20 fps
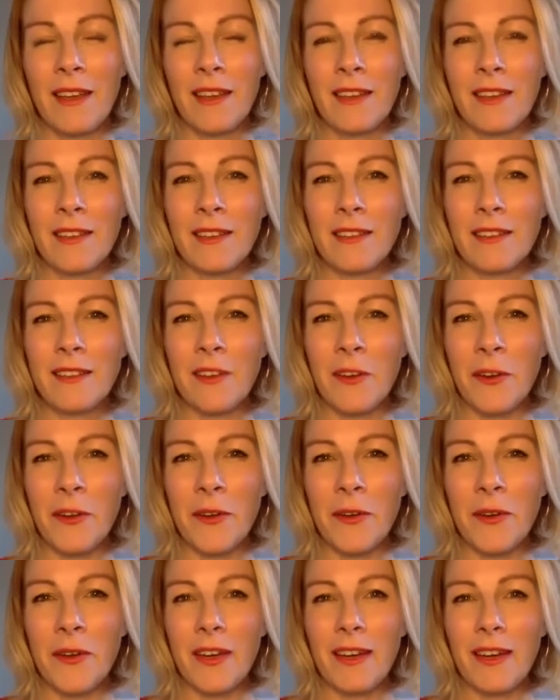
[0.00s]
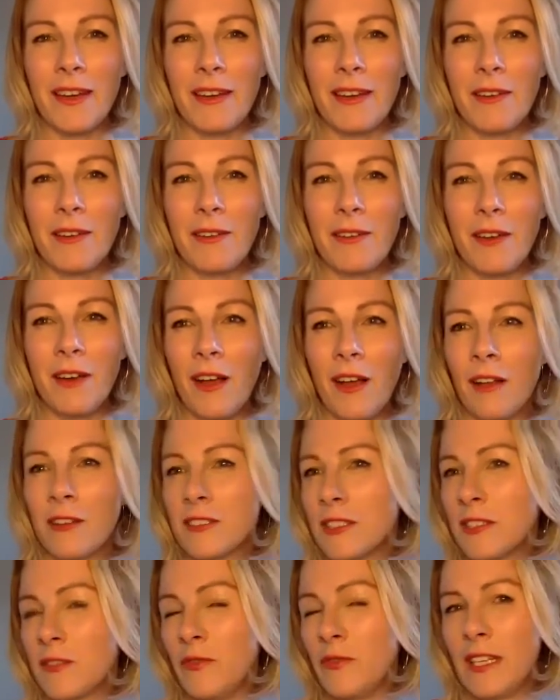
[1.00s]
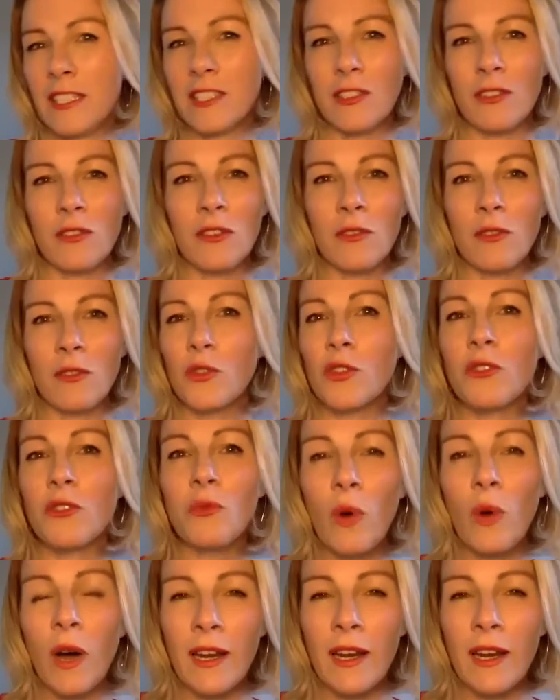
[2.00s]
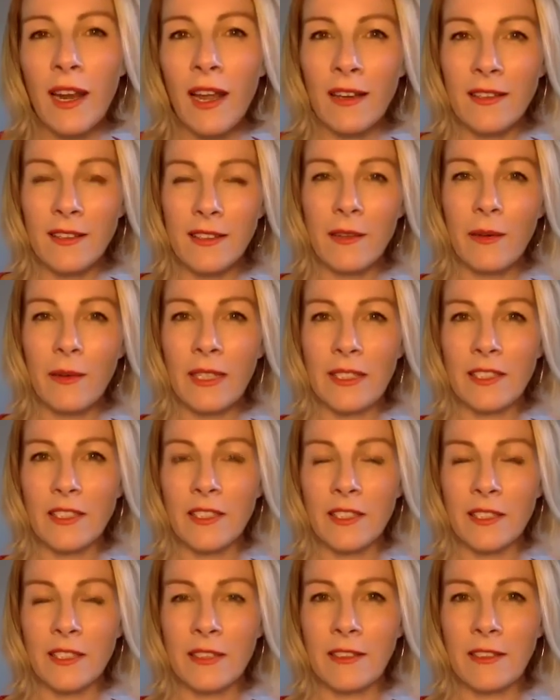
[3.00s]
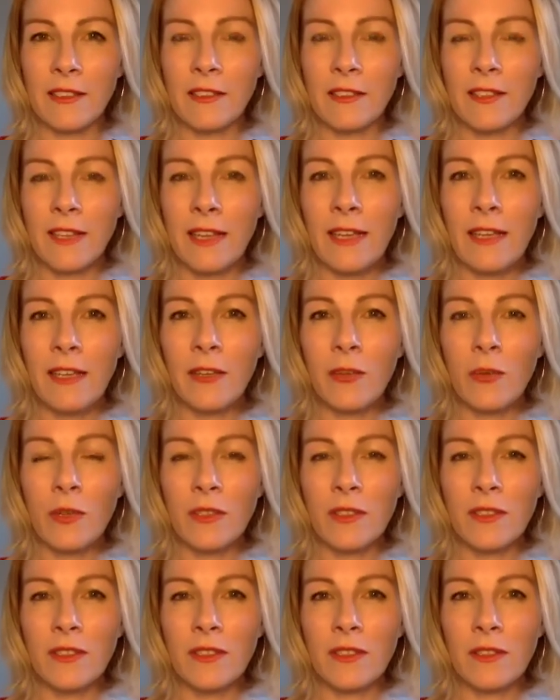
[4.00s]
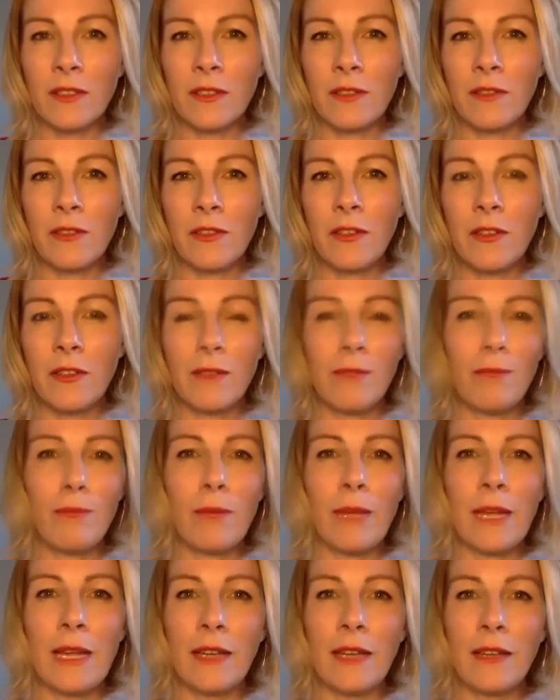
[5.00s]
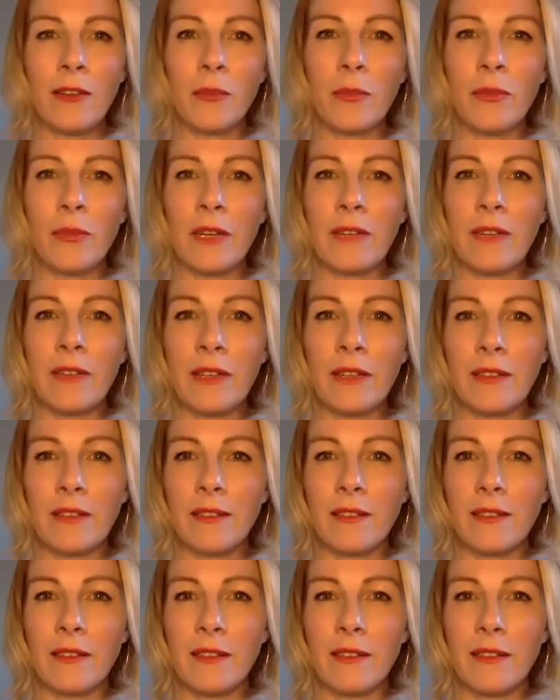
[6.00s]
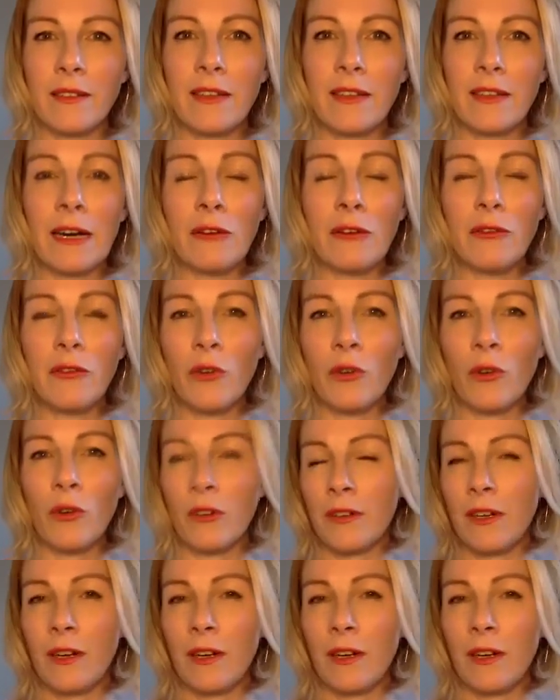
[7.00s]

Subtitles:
So I'll just finish on sort of one last question. So say if you could meet your previous self, or a